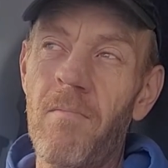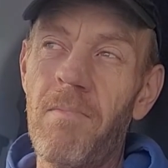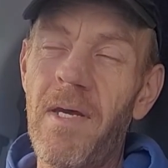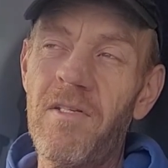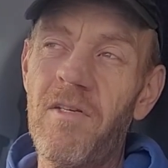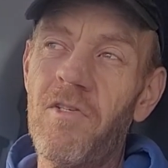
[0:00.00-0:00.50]

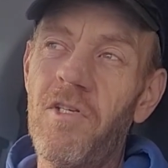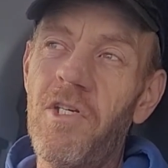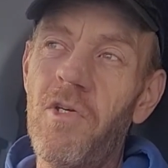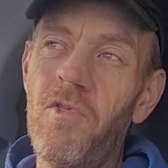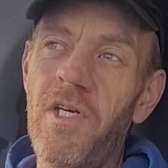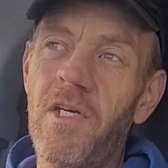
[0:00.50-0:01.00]
Better to
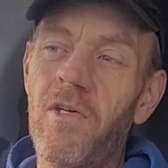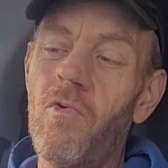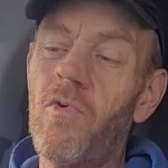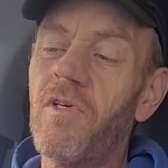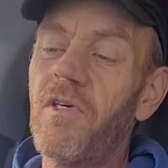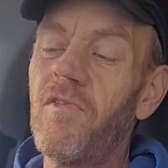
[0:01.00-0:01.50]
use it in
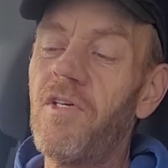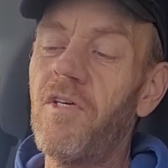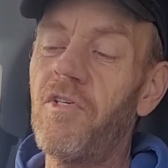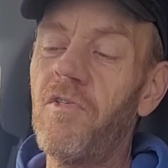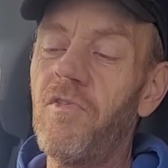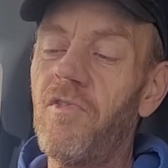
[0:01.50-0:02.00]
cooler
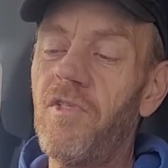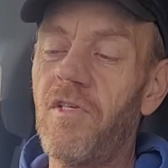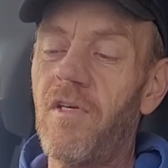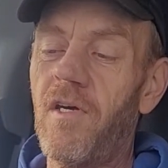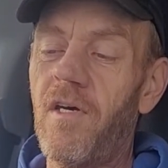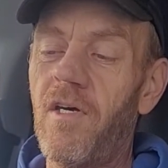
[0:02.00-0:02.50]
conditions.
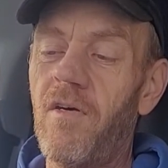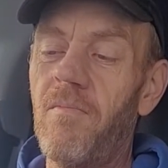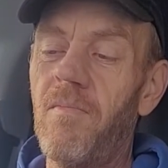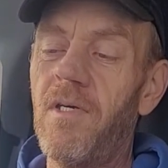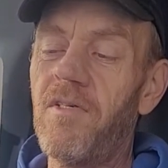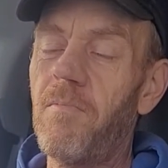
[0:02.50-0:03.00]

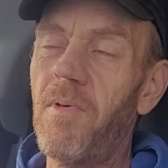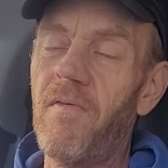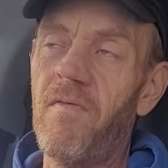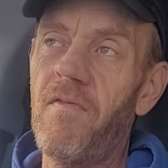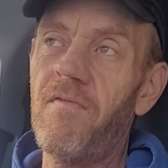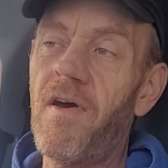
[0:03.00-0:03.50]
It's a bit
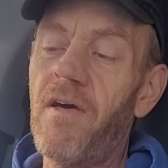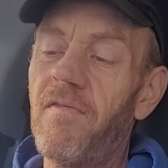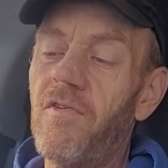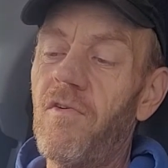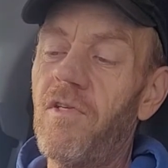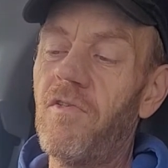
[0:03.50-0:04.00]
of a faff
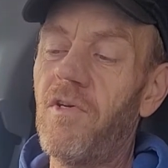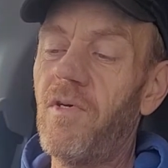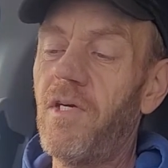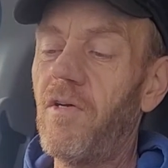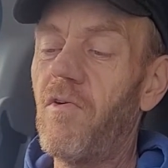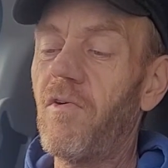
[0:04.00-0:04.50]
trying to do
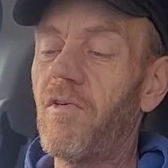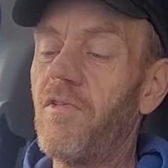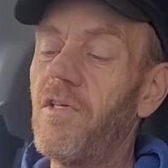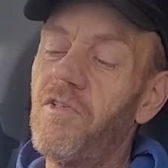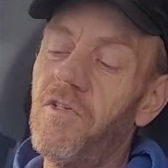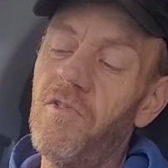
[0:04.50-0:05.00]
it in hot
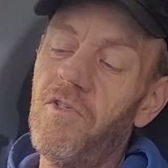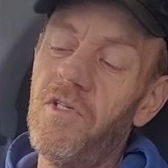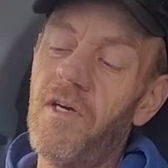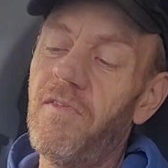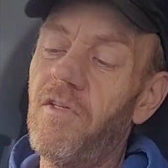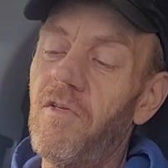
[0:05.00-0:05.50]
conditions. You'd
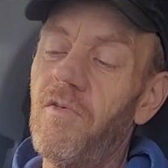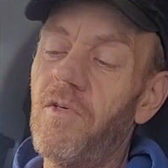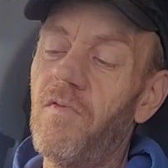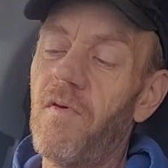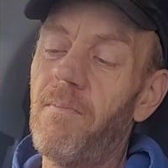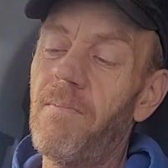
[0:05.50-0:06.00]
have to do
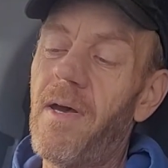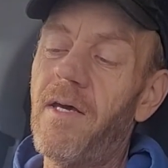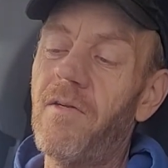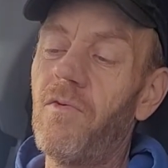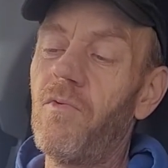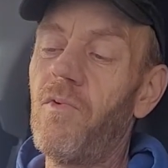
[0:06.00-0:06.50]
sort of a
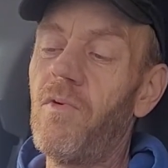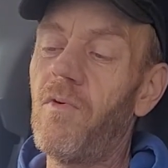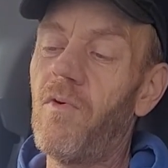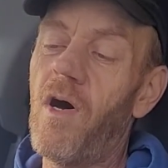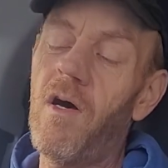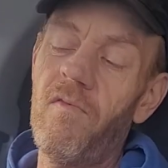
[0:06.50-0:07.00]
panel
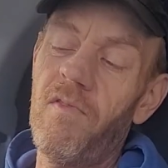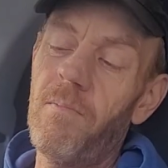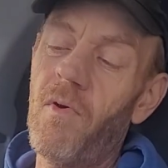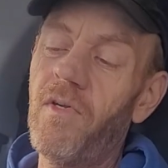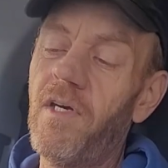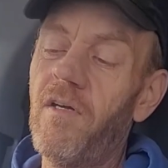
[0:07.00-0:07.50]
or half the
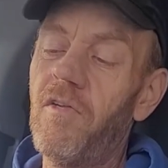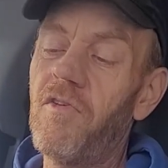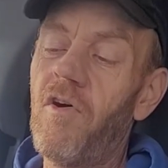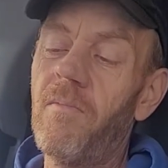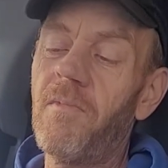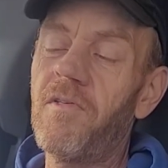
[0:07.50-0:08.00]
bonnet at a
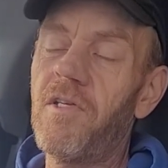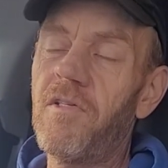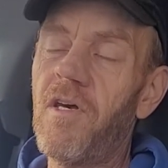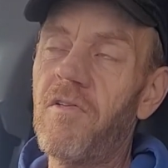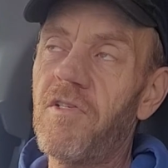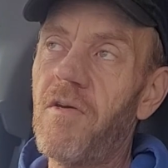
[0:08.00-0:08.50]
time because it
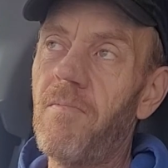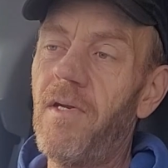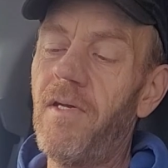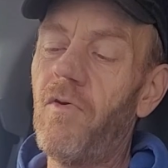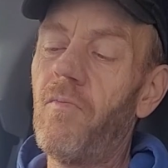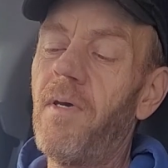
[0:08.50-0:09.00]
dusts up a
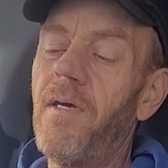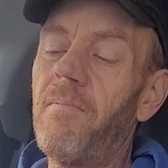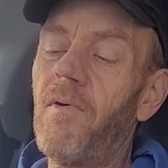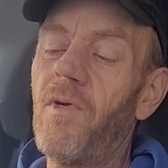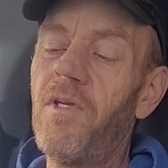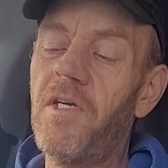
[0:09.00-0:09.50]
little bit,
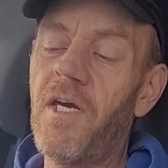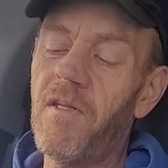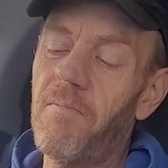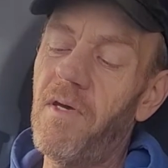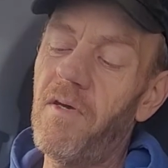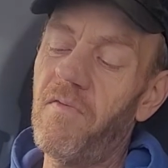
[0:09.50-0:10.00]
but when you get
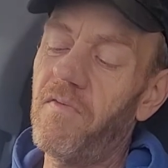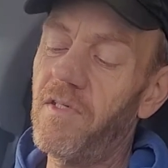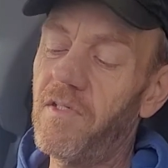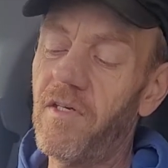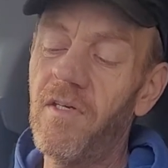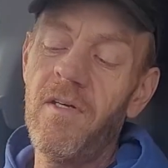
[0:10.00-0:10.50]
the
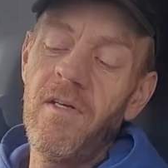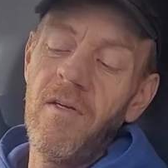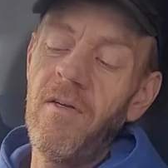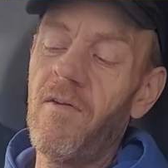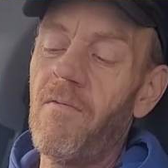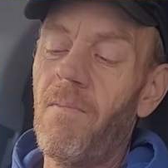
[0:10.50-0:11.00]
perfect
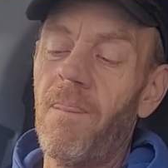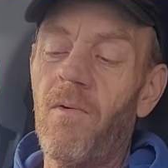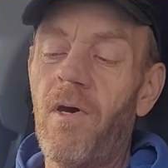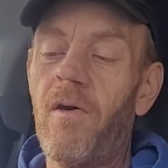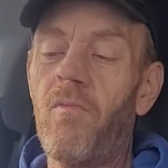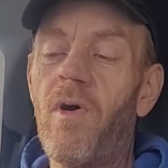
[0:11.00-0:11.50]

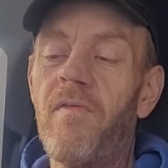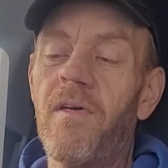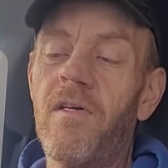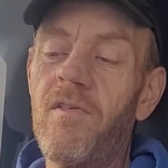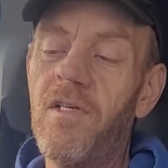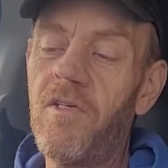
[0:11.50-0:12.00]
weather
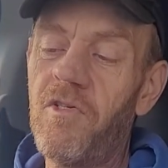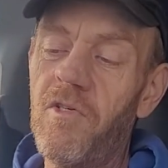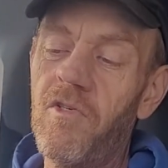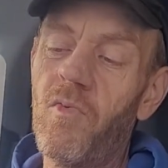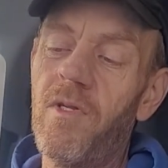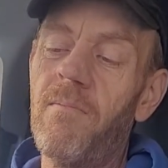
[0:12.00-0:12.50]

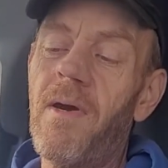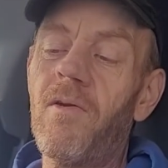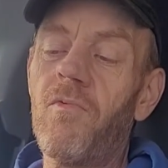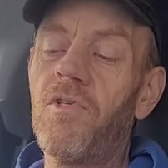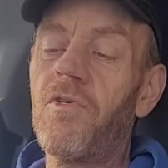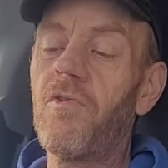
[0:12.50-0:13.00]
conditions where the
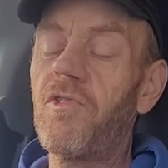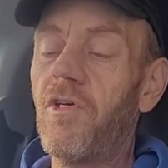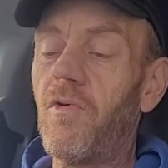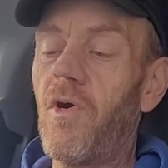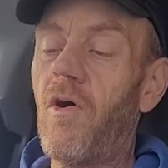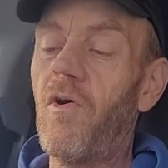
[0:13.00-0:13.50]
panels are not
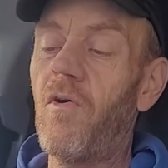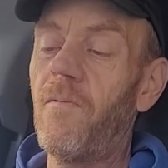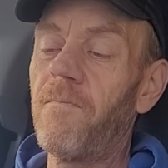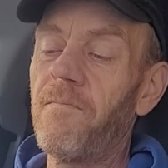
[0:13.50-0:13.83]
too hot,